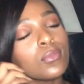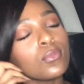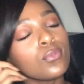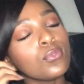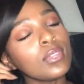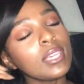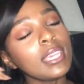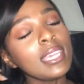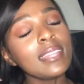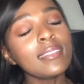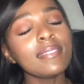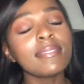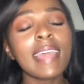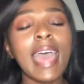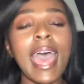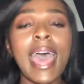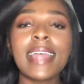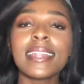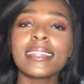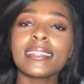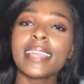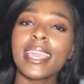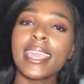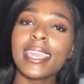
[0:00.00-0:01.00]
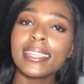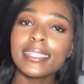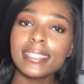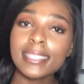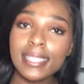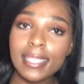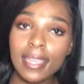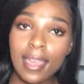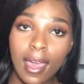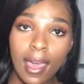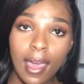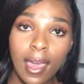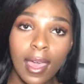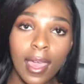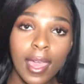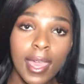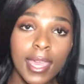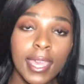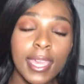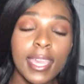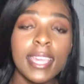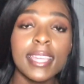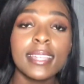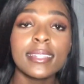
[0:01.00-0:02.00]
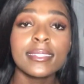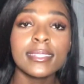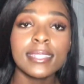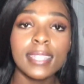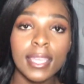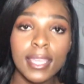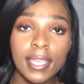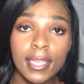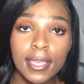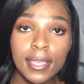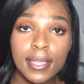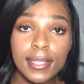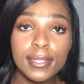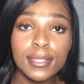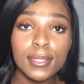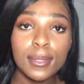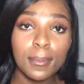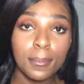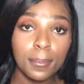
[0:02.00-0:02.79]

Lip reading: Read that ATI TEAS